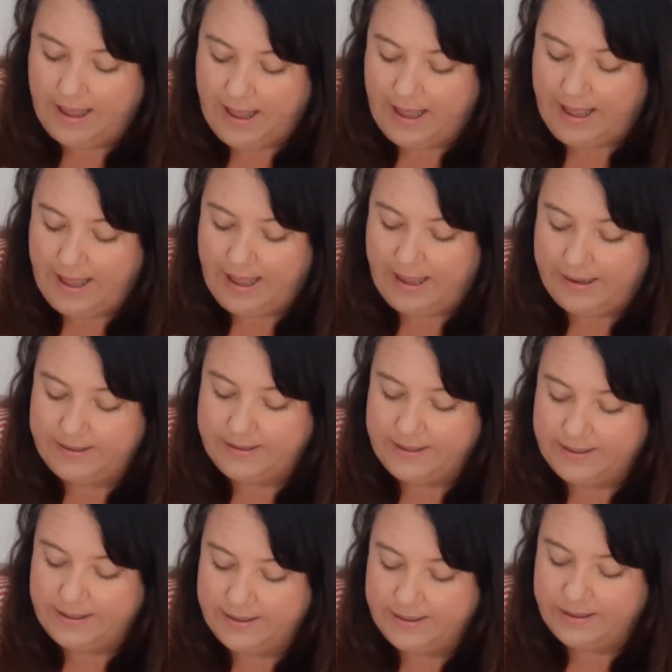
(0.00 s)

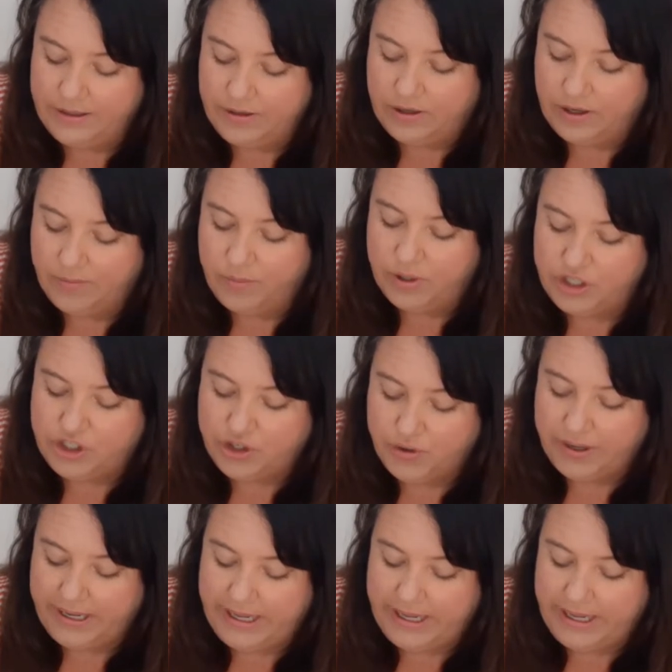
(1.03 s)
and you can put your